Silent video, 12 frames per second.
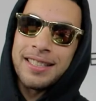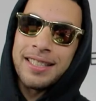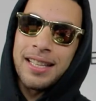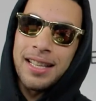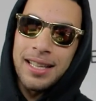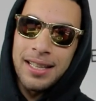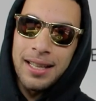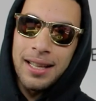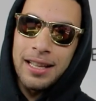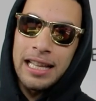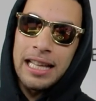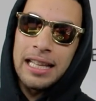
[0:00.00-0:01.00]

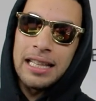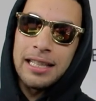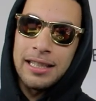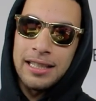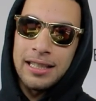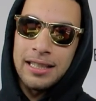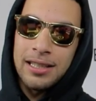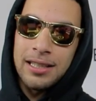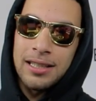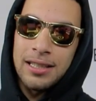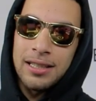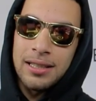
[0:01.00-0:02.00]

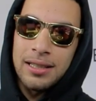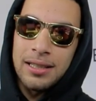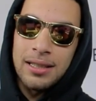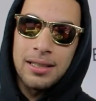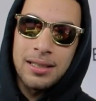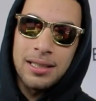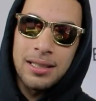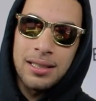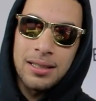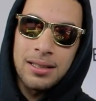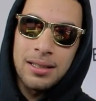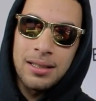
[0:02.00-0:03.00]

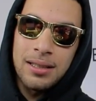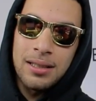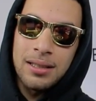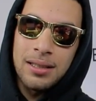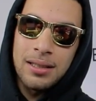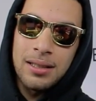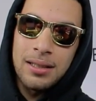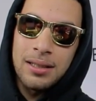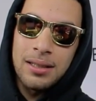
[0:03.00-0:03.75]
The person shown says nothing.